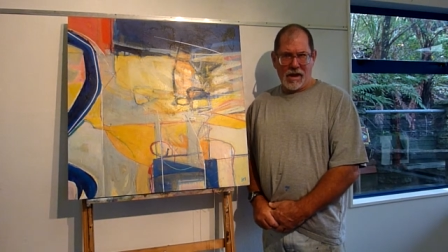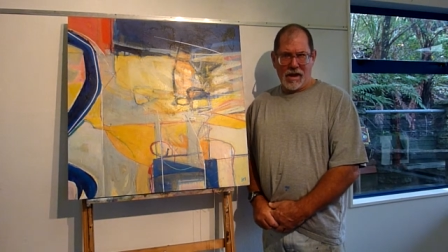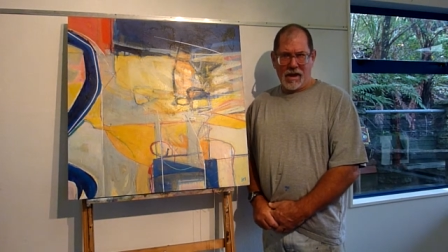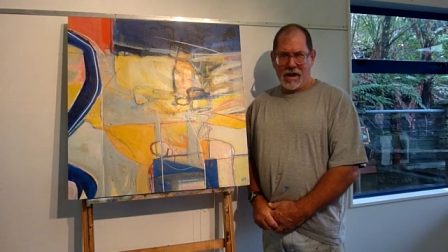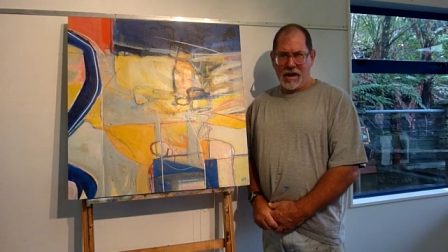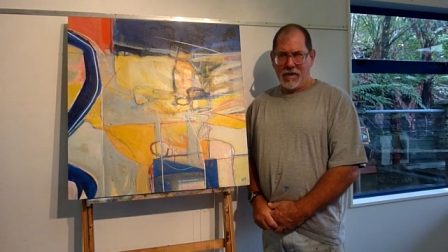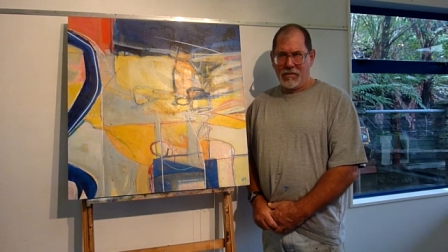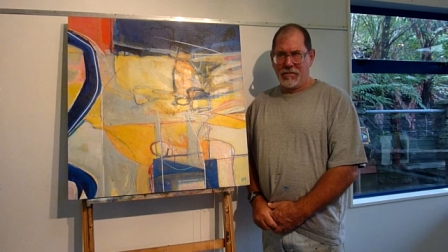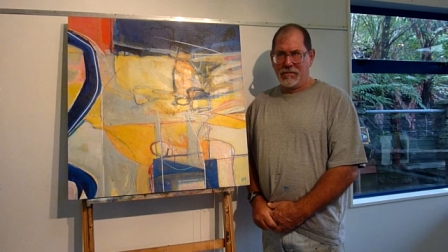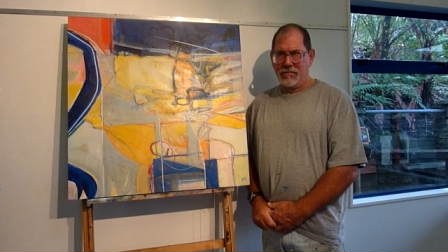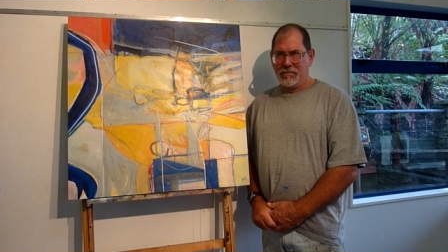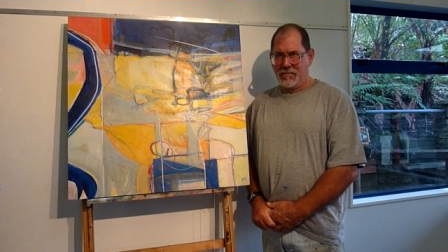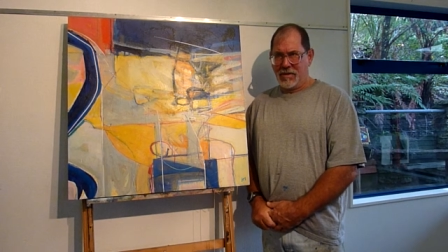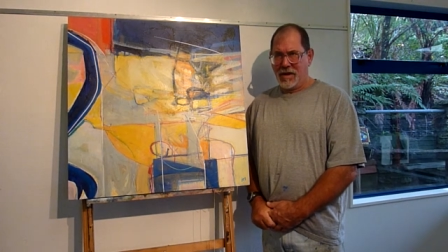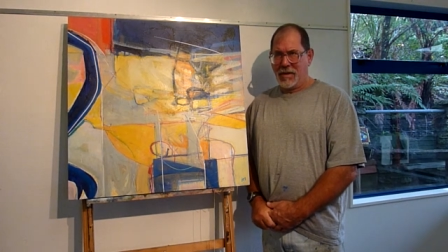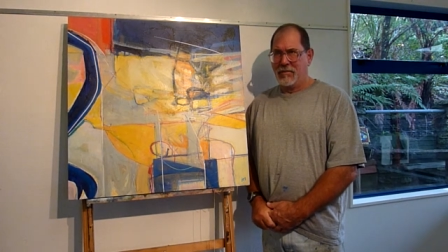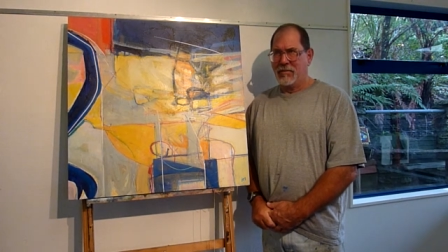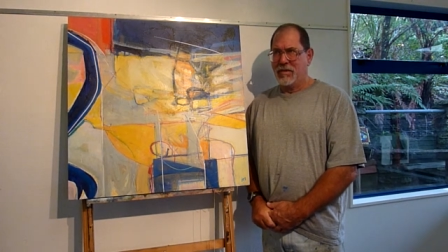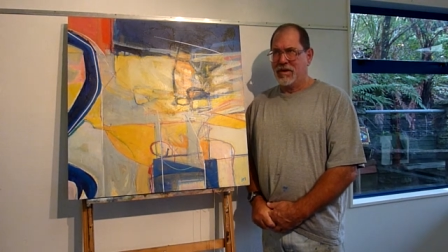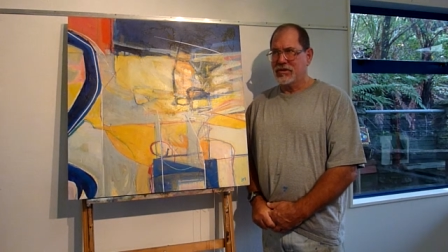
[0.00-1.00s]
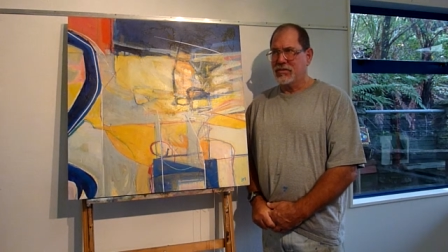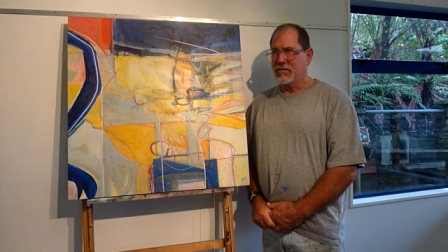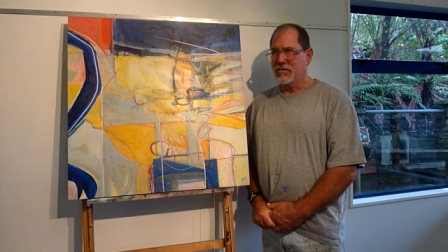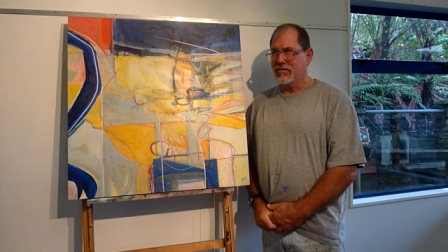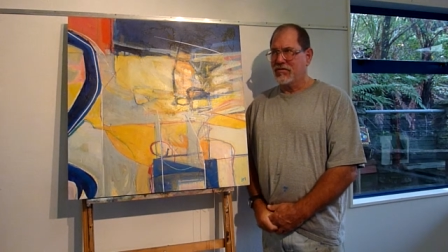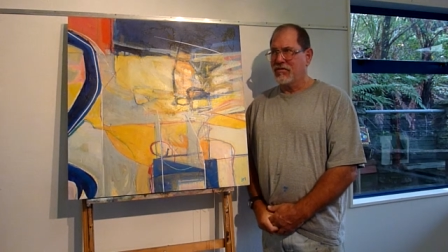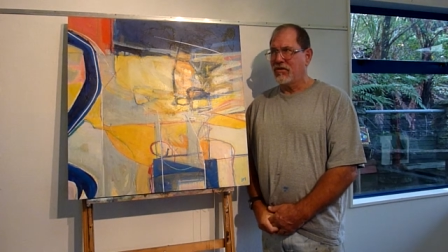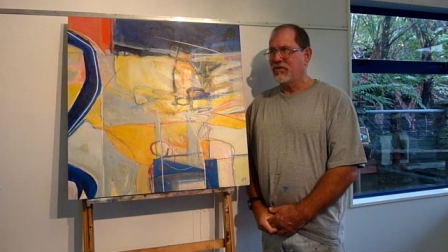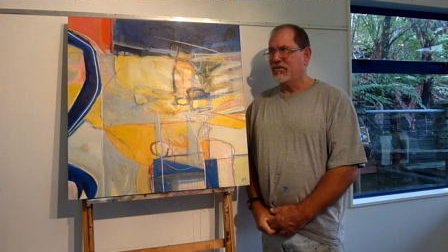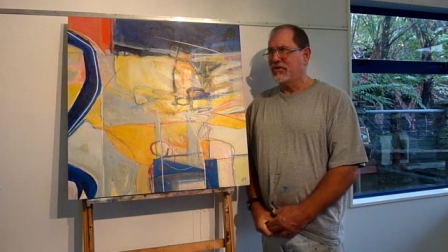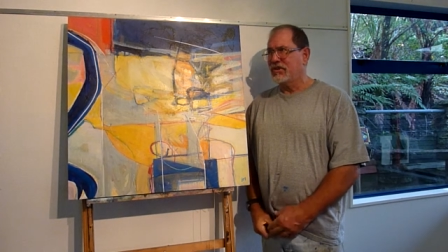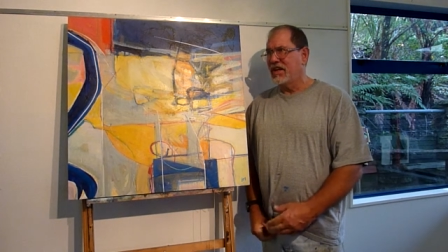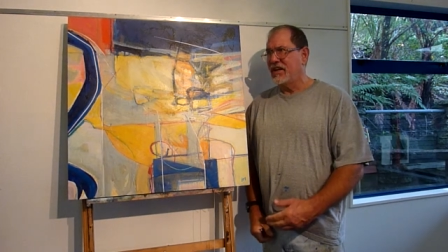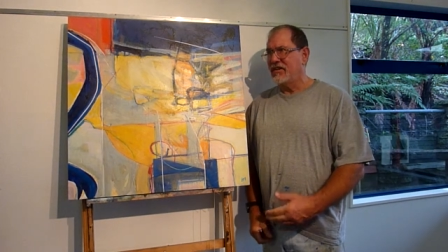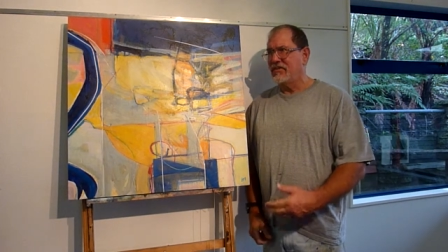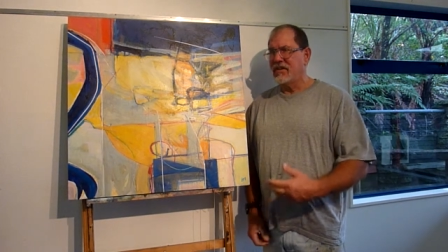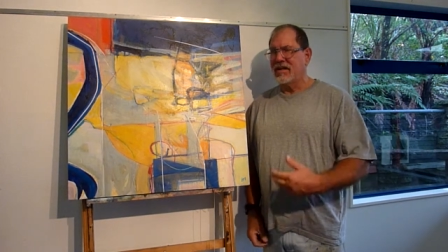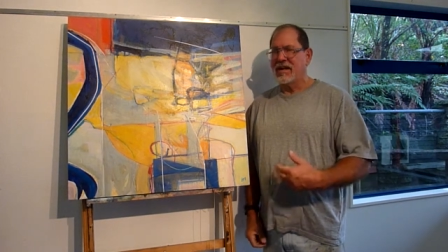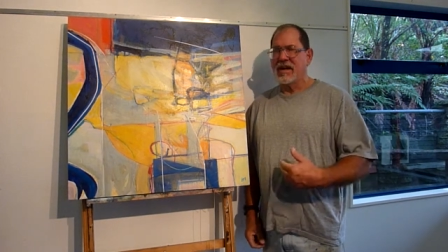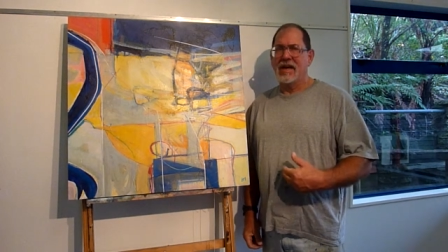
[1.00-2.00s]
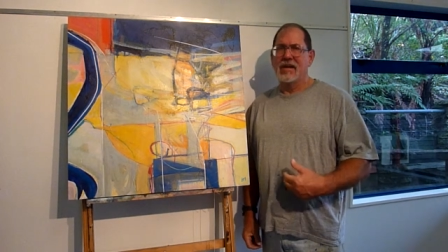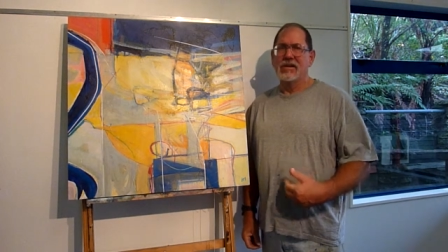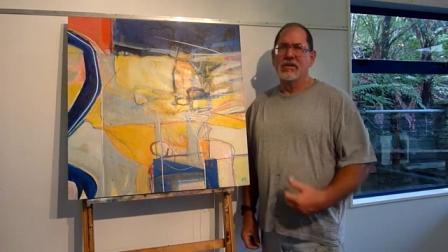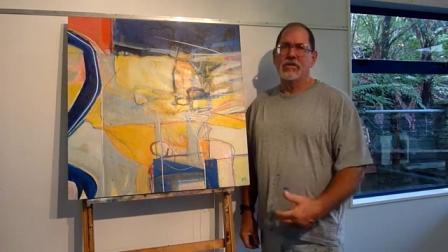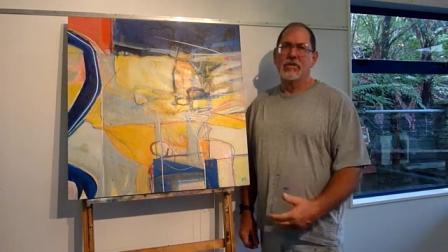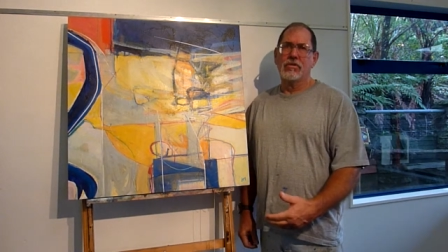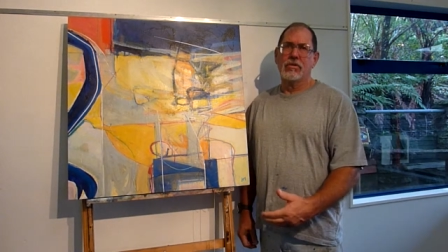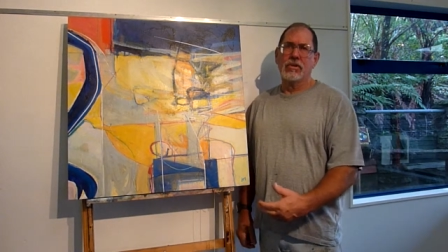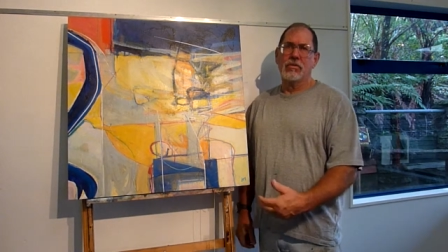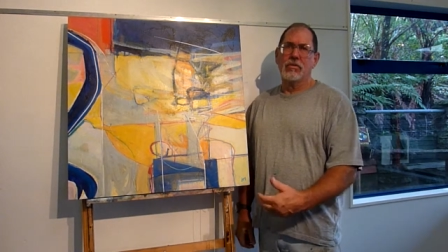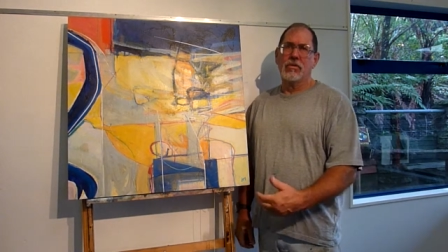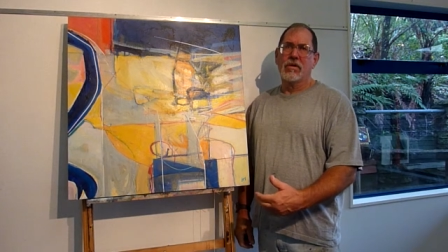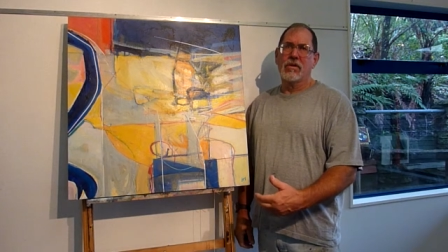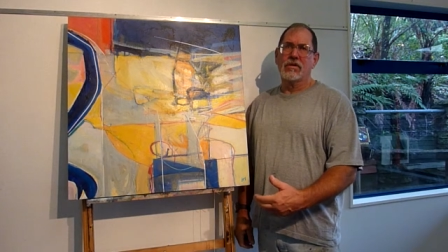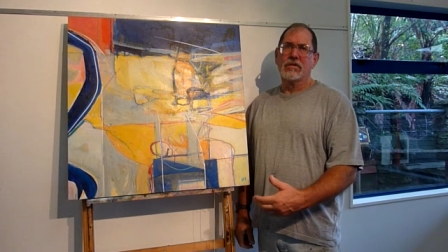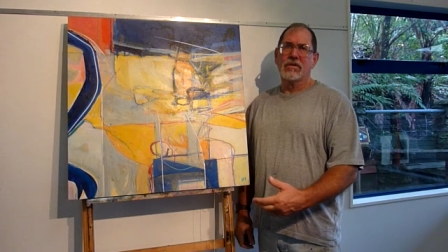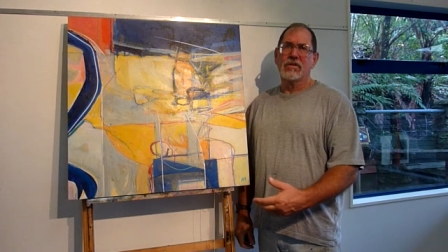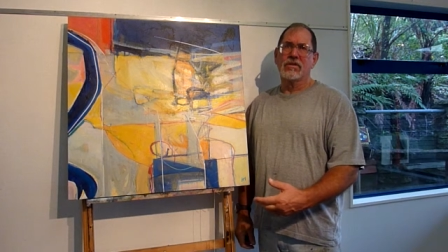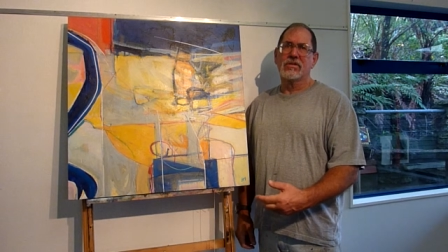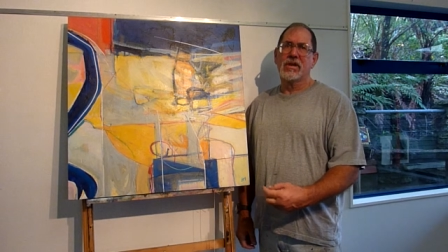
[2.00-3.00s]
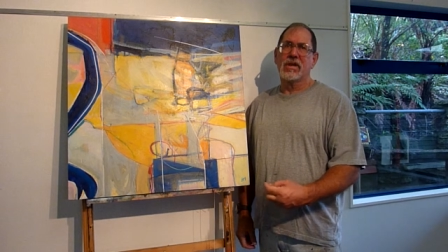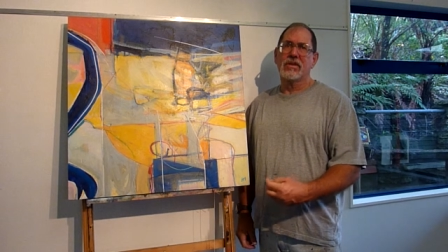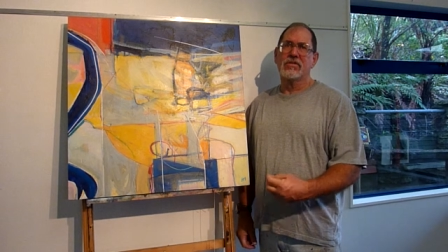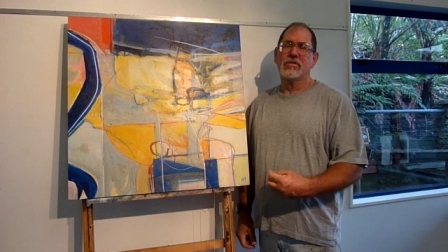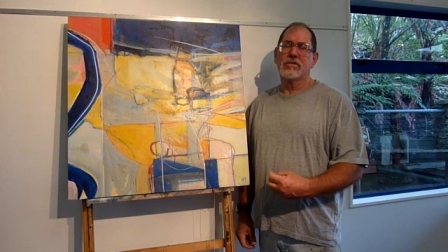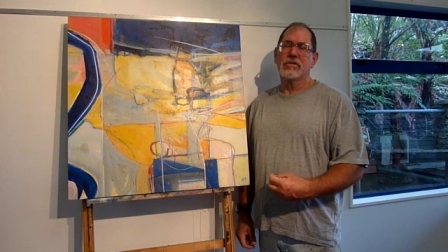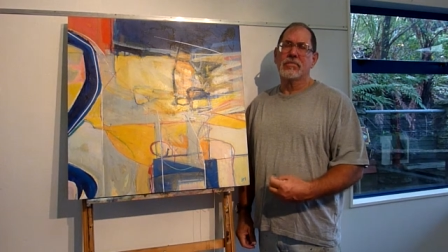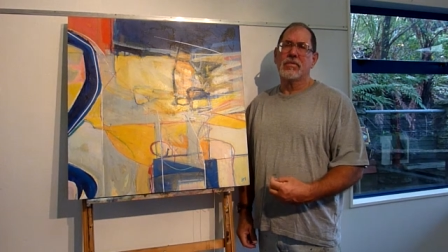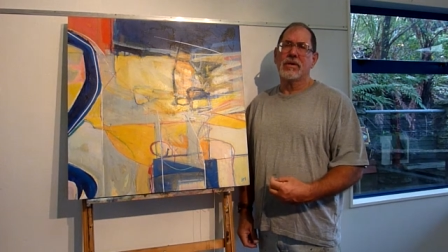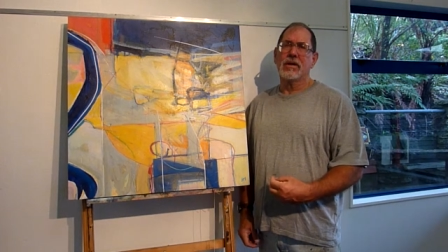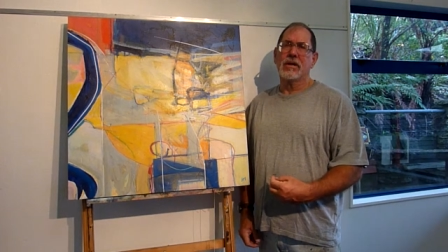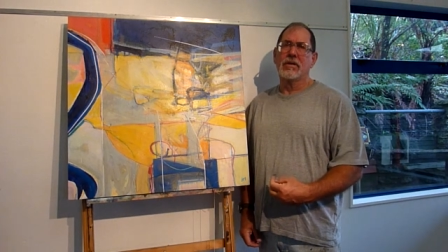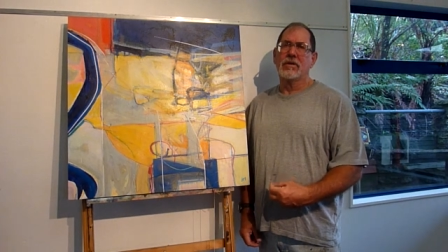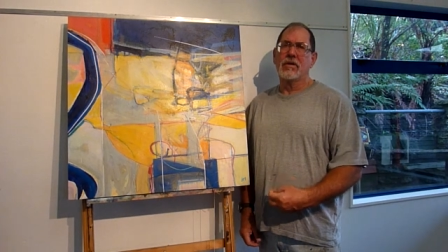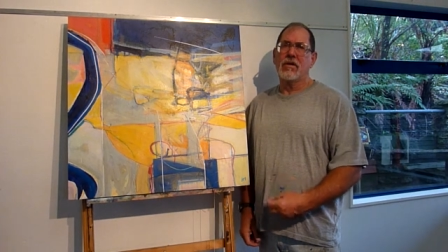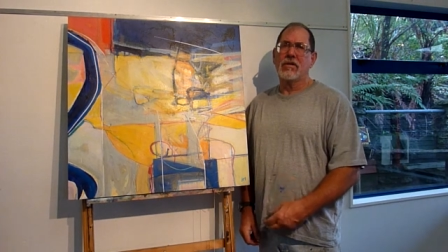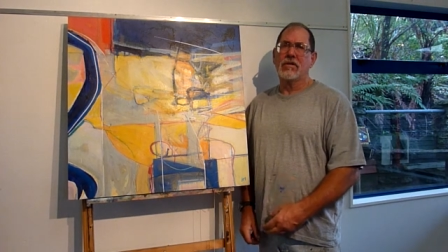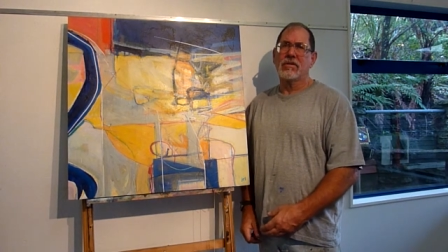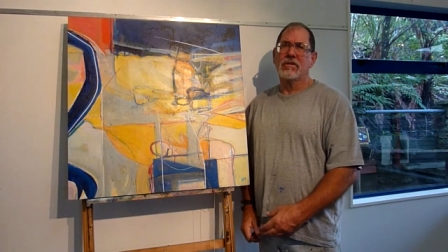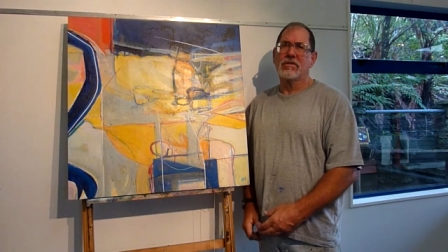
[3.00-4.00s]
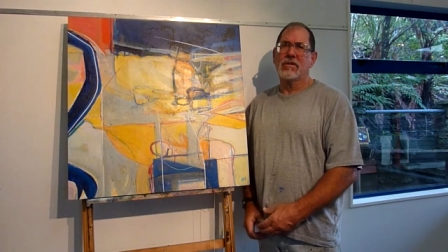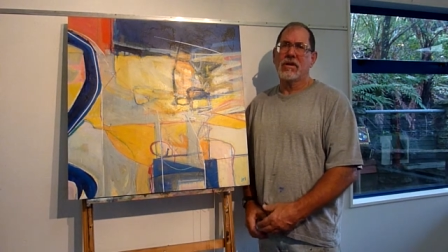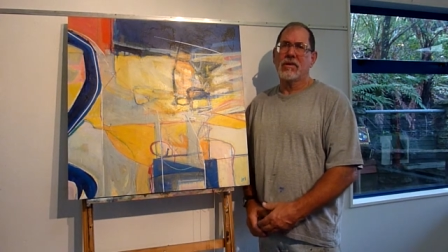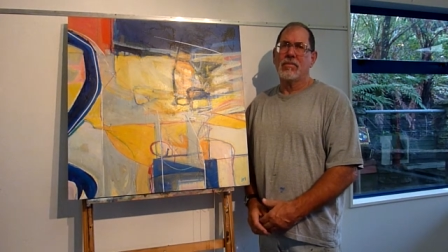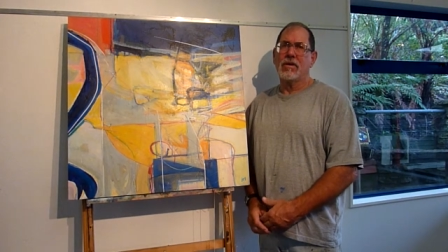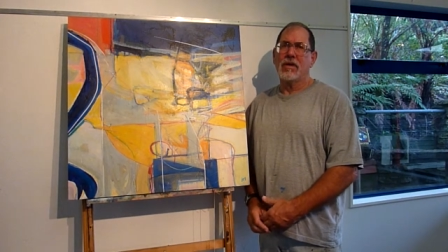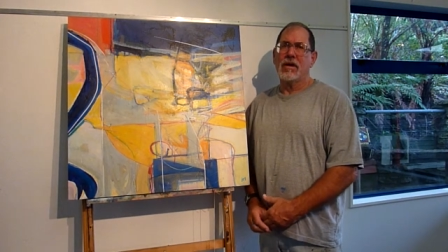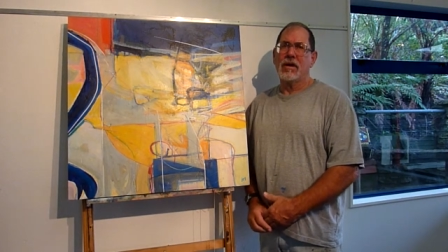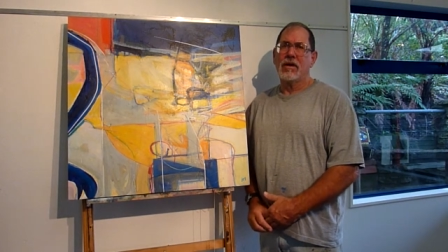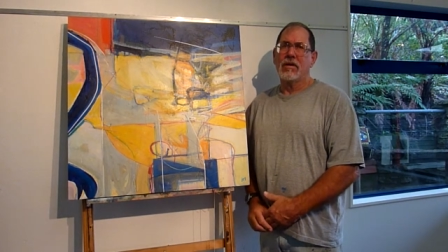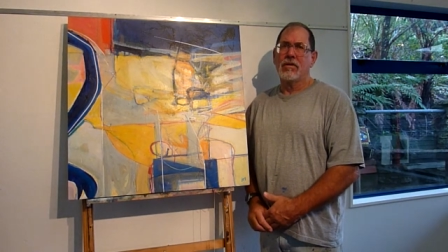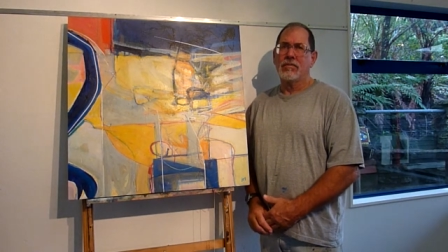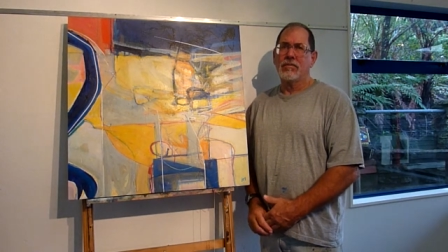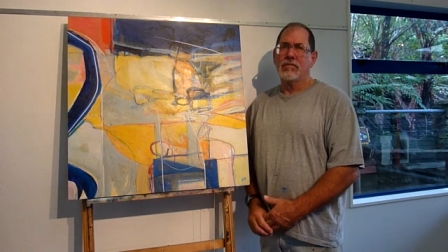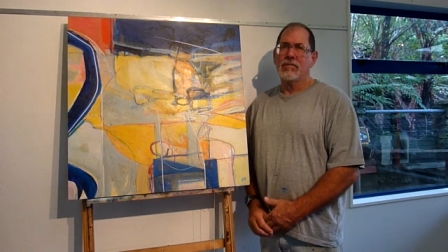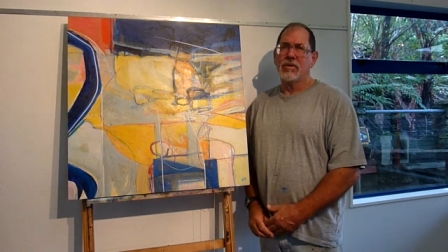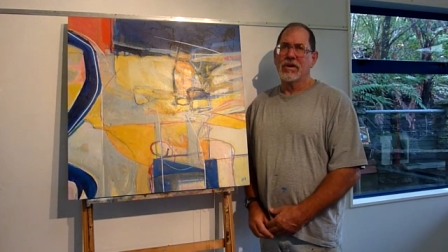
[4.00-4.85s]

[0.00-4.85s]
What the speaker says: much prefer teaching and doing work to say just being an artist on my own,